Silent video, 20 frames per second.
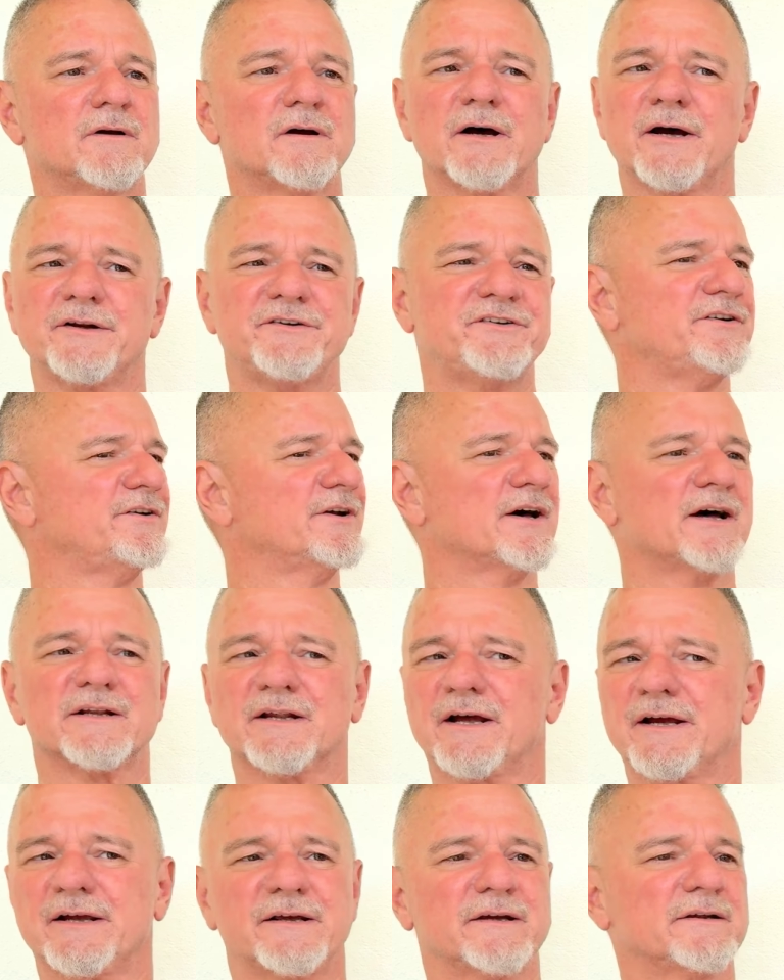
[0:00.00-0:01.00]
I did not
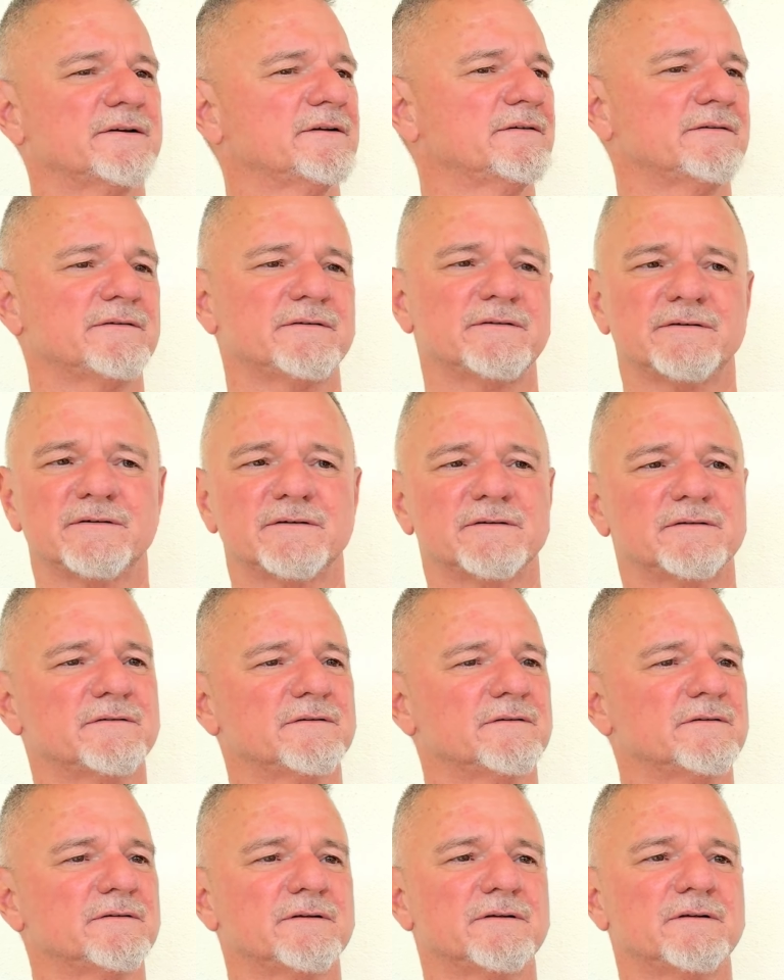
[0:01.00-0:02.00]
like it. Yeah. Why
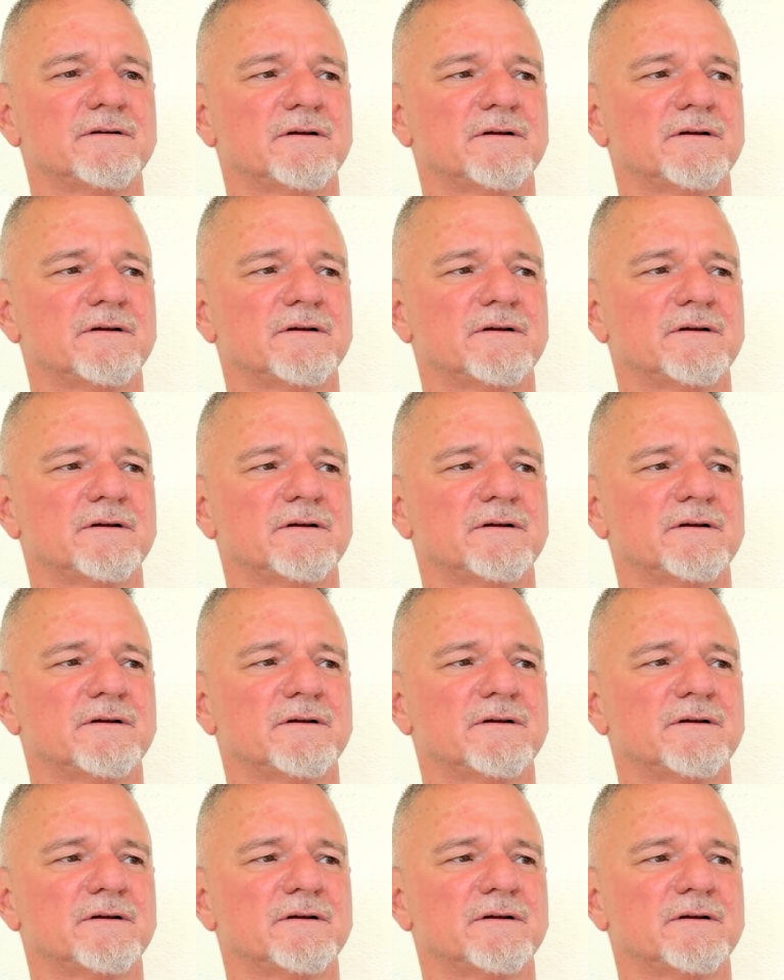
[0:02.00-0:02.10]
not?